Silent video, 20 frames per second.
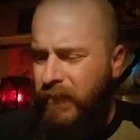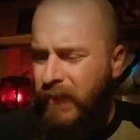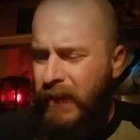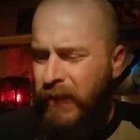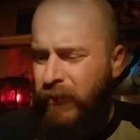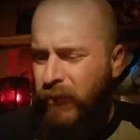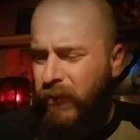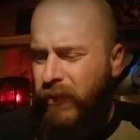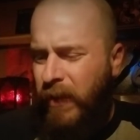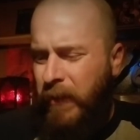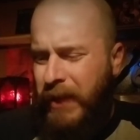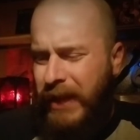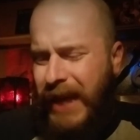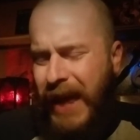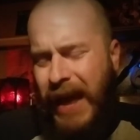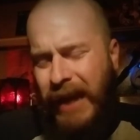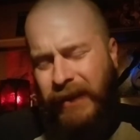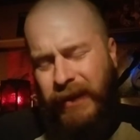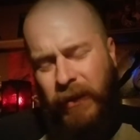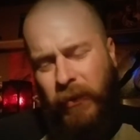So some of the
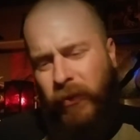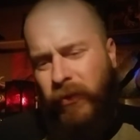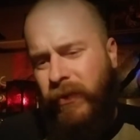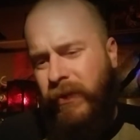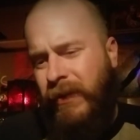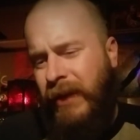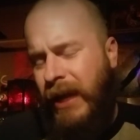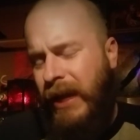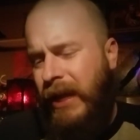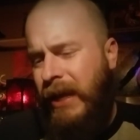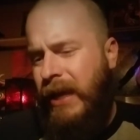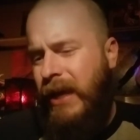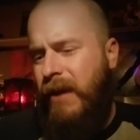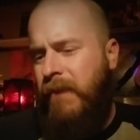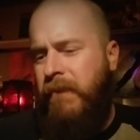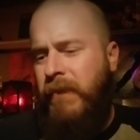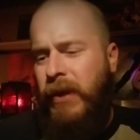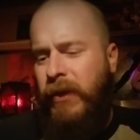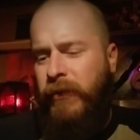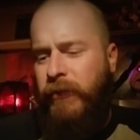acting was kind of
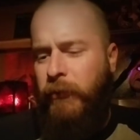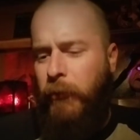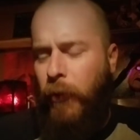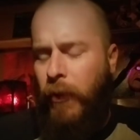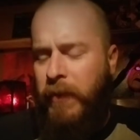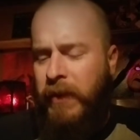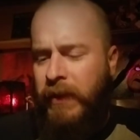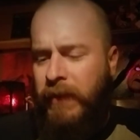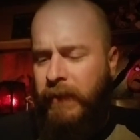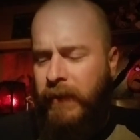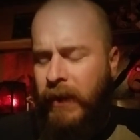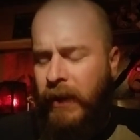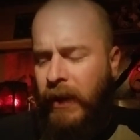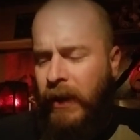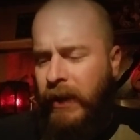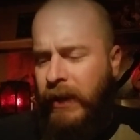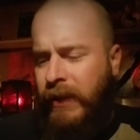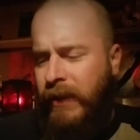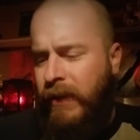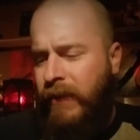hit and miss for me
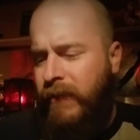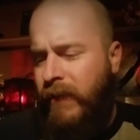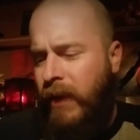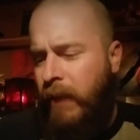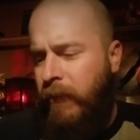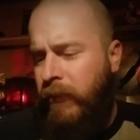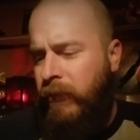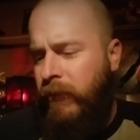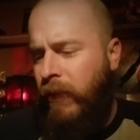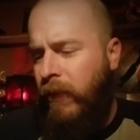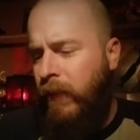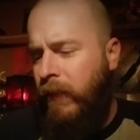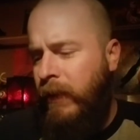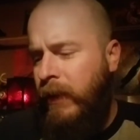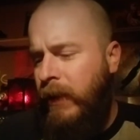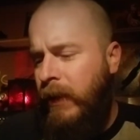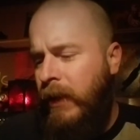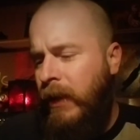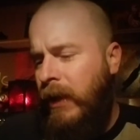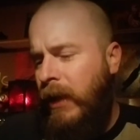in this episode.
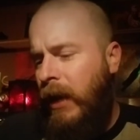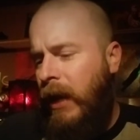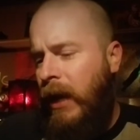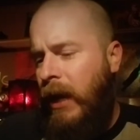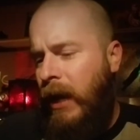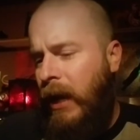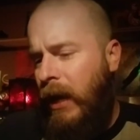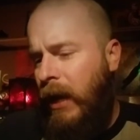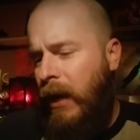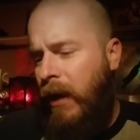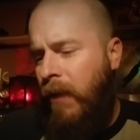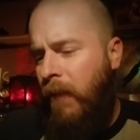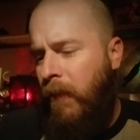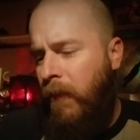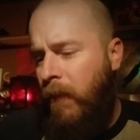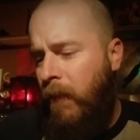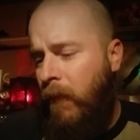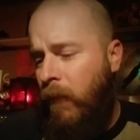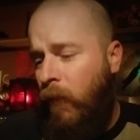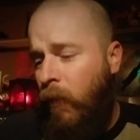
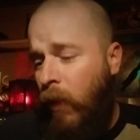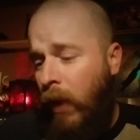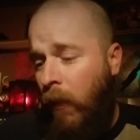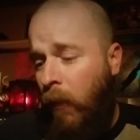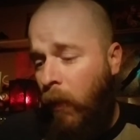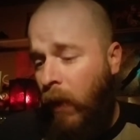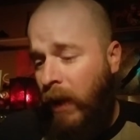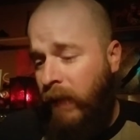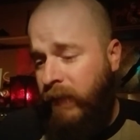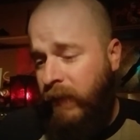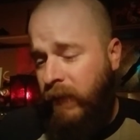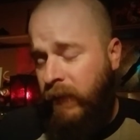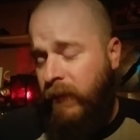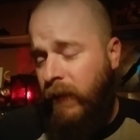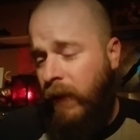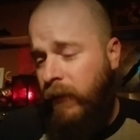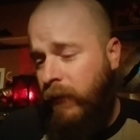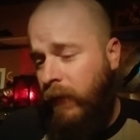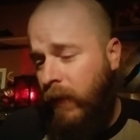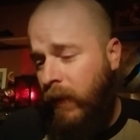What wasn't
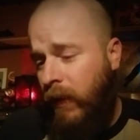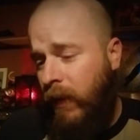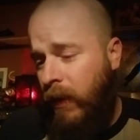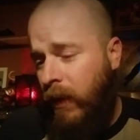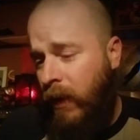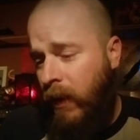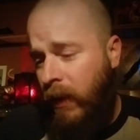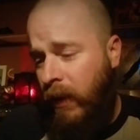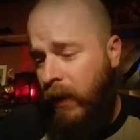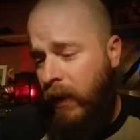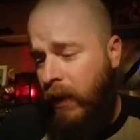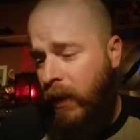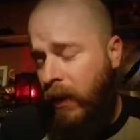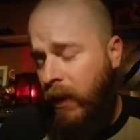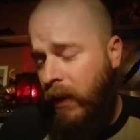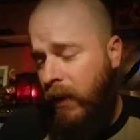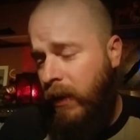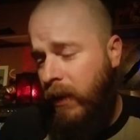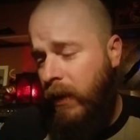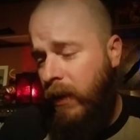such
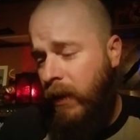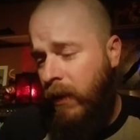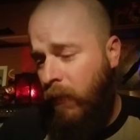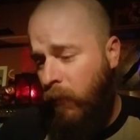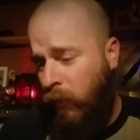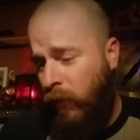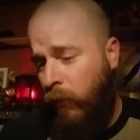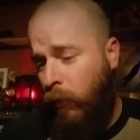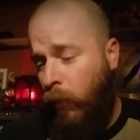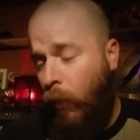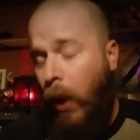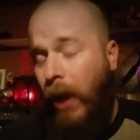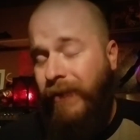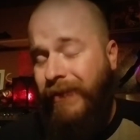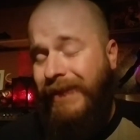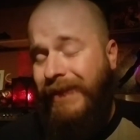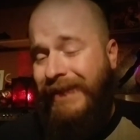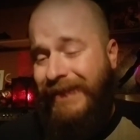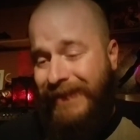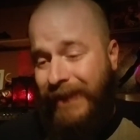a hit, what
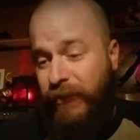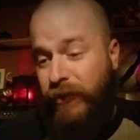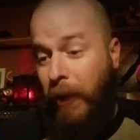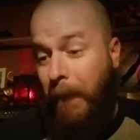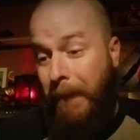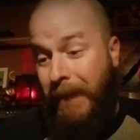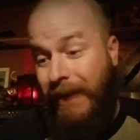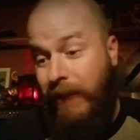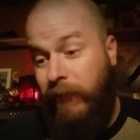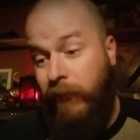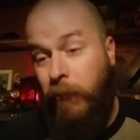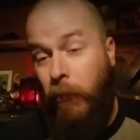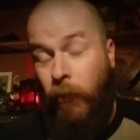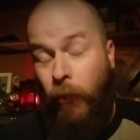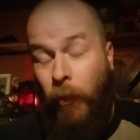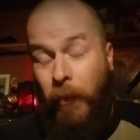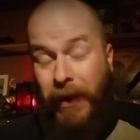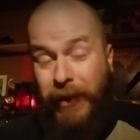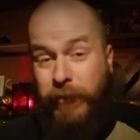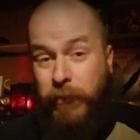wasn't such a miss,
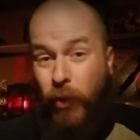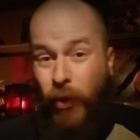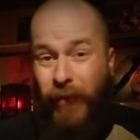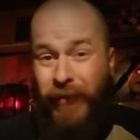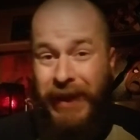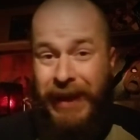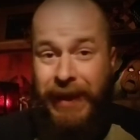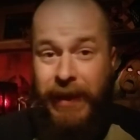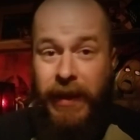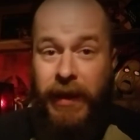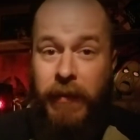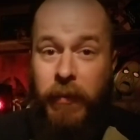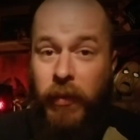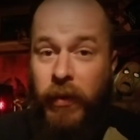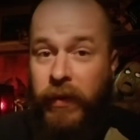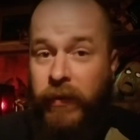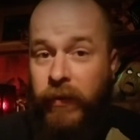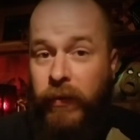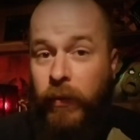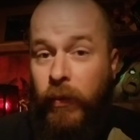much more of a hit
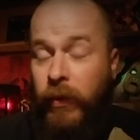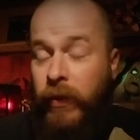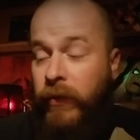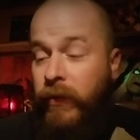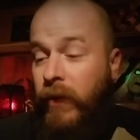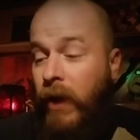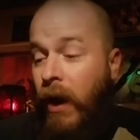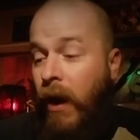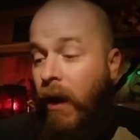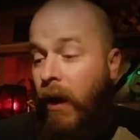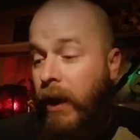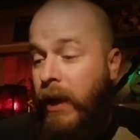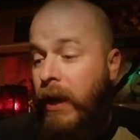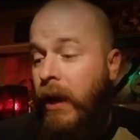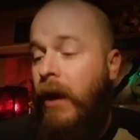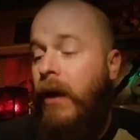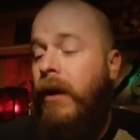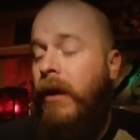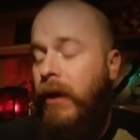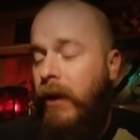was
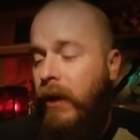Arya